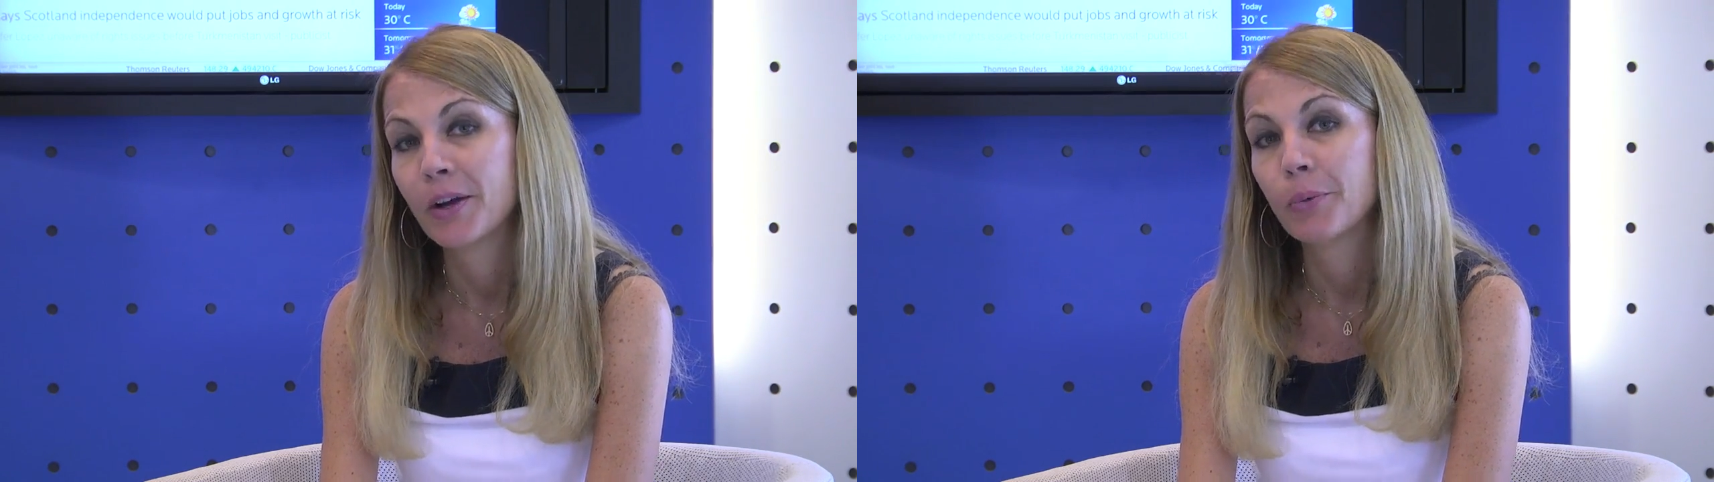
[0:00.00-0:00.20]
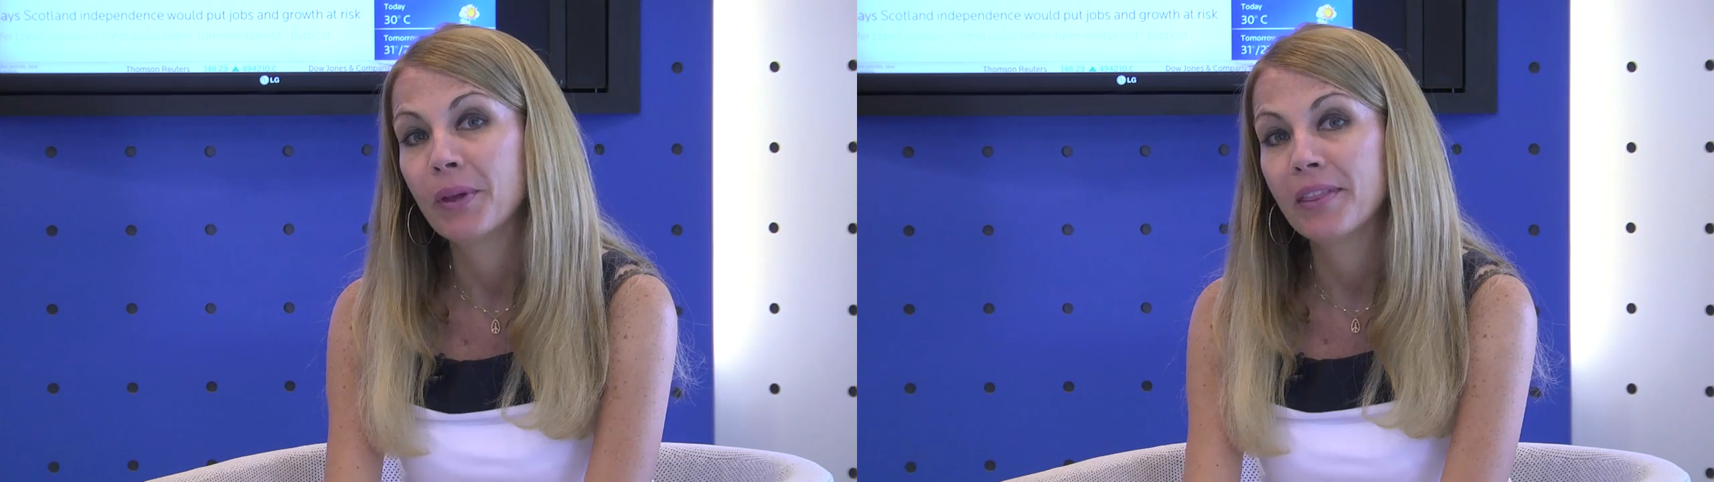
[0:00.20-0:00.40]

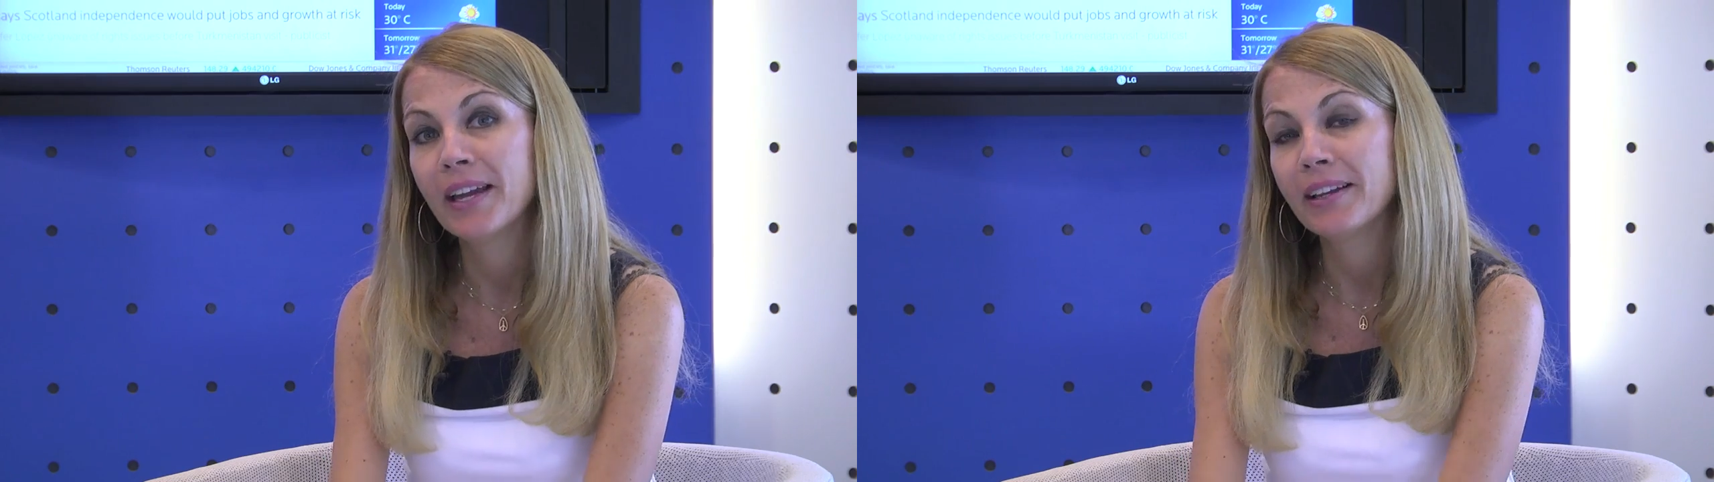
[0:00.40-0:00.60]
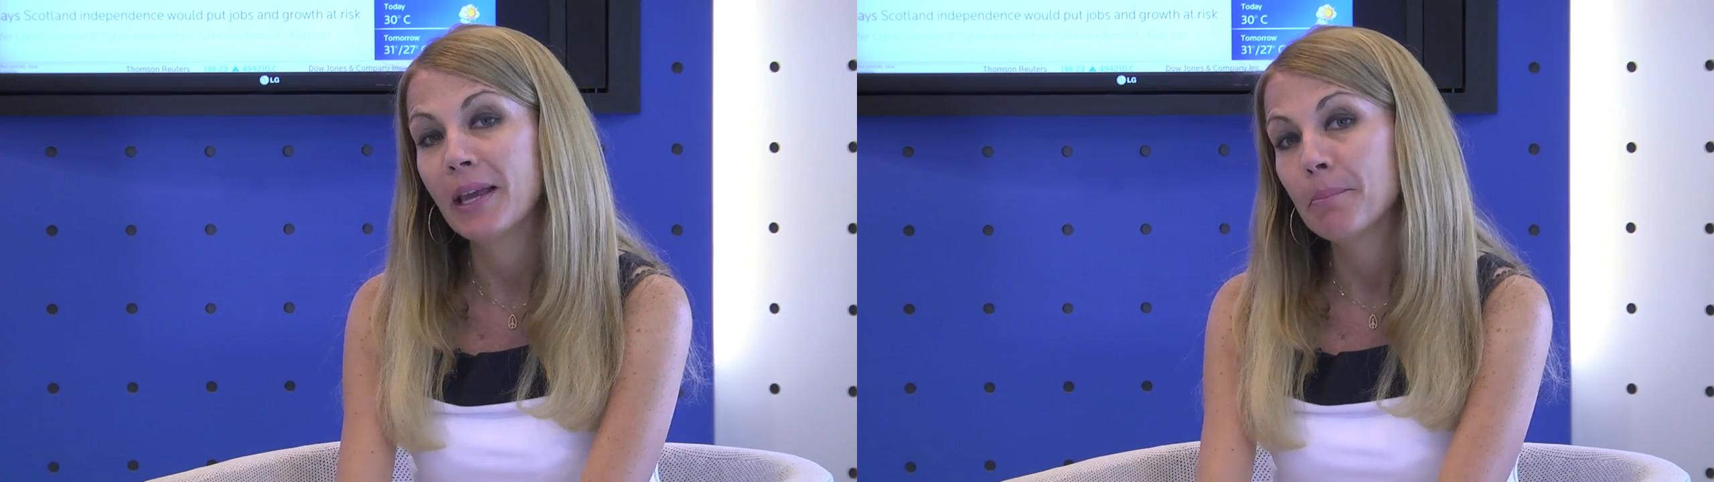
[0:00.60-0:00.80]
We
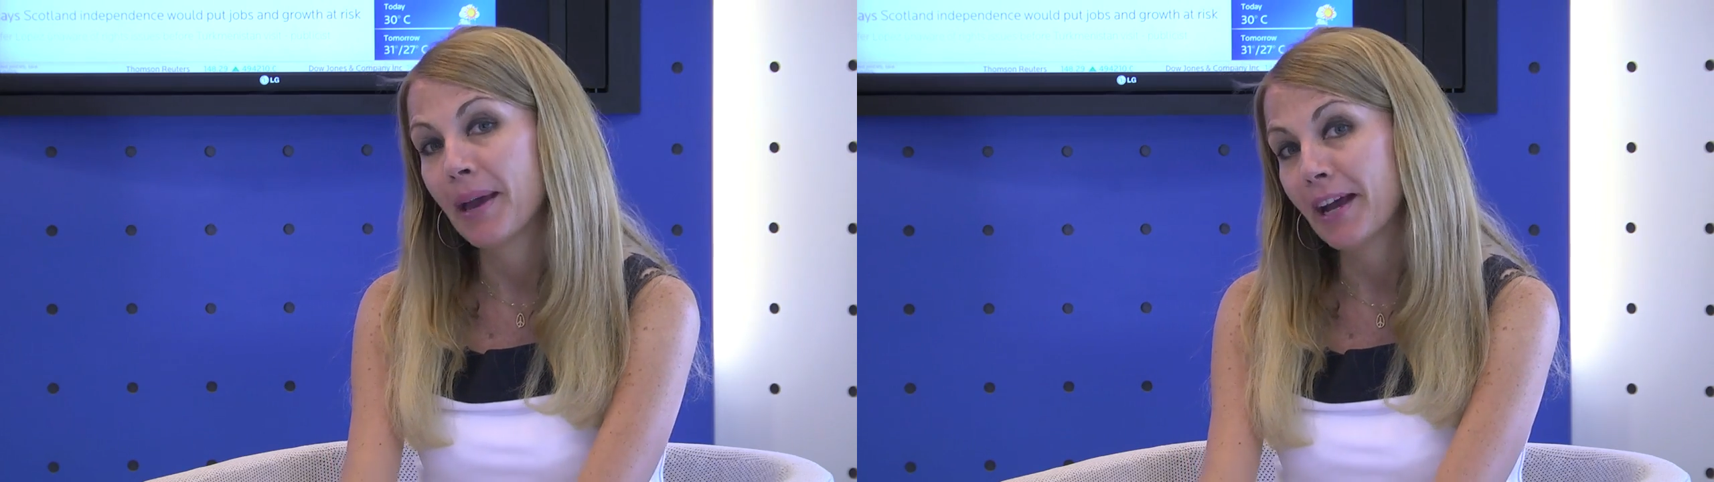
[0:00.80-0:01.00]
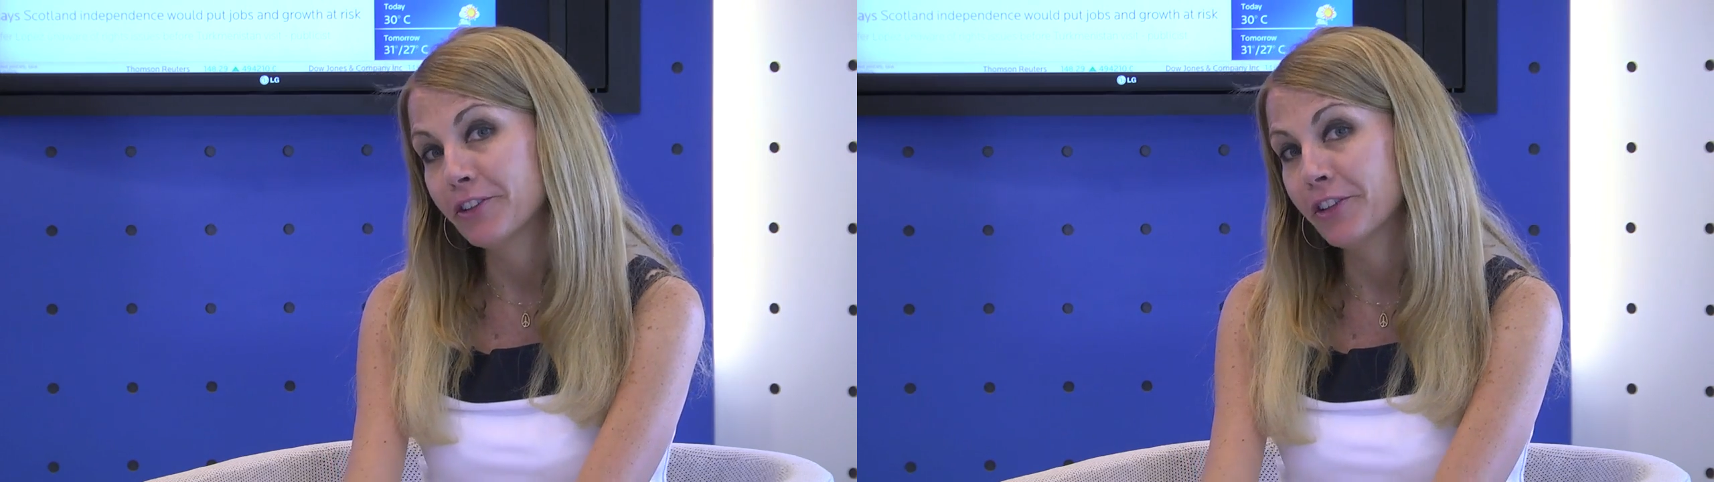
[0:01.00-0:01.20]
then came
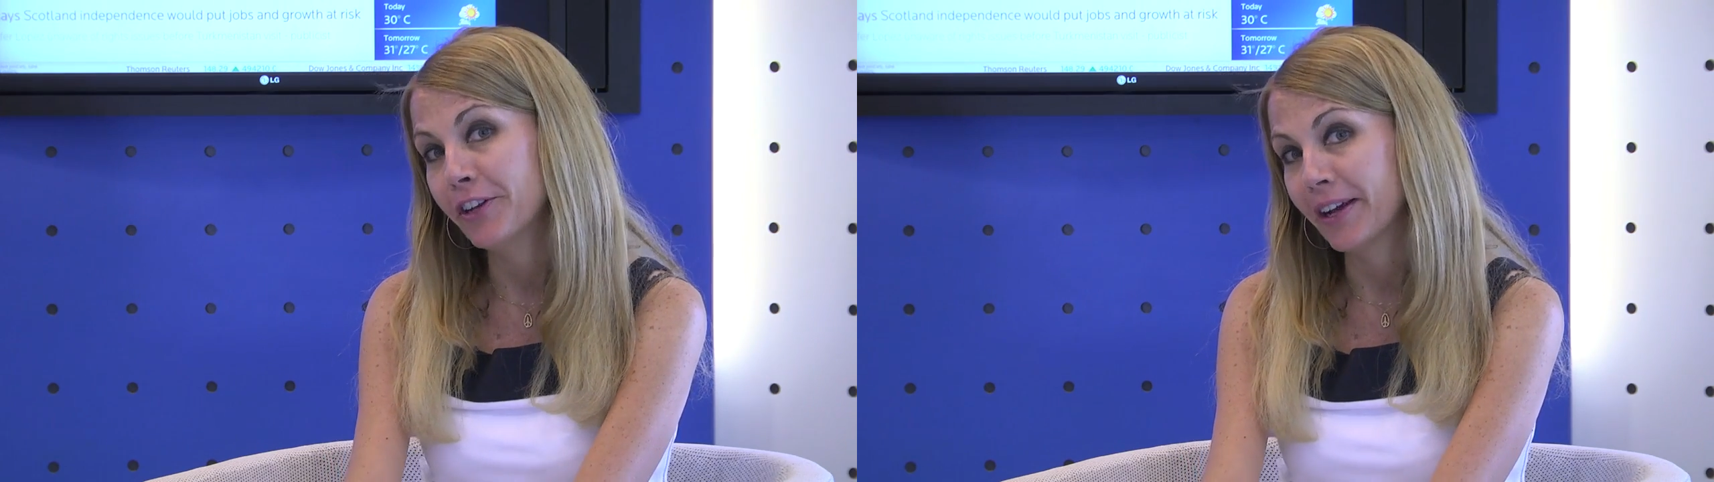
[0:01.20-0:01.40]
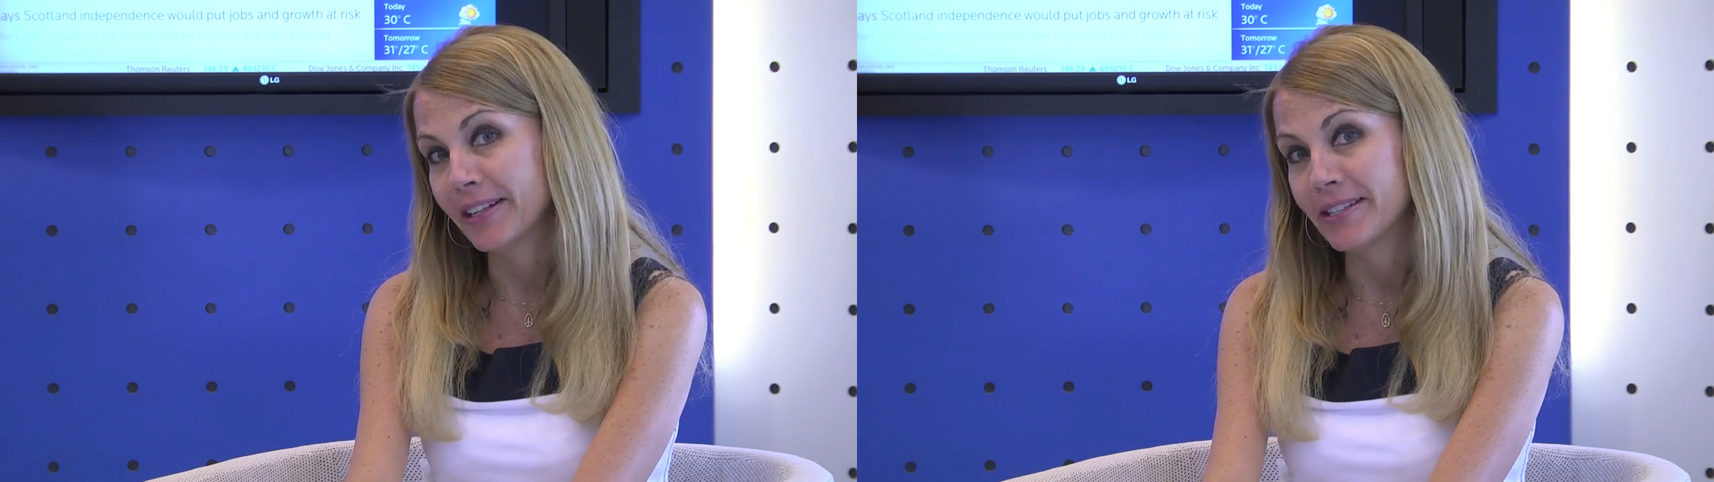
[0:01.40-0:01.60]
back to the
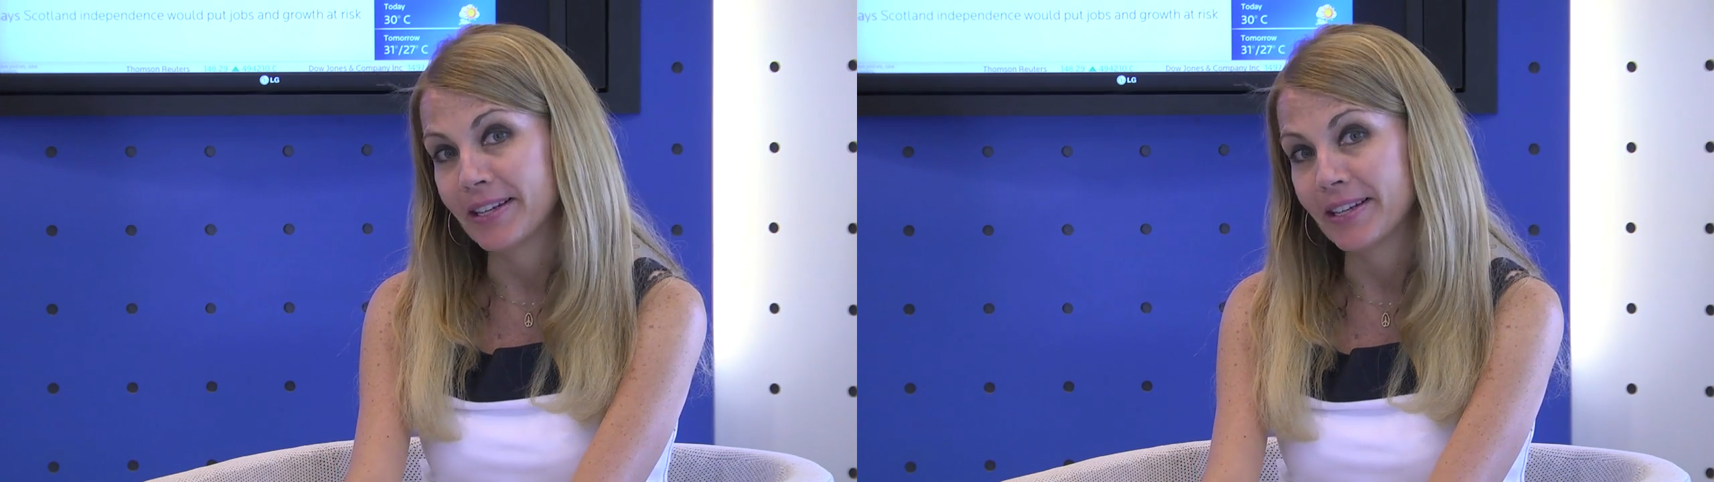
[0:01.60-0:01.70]
United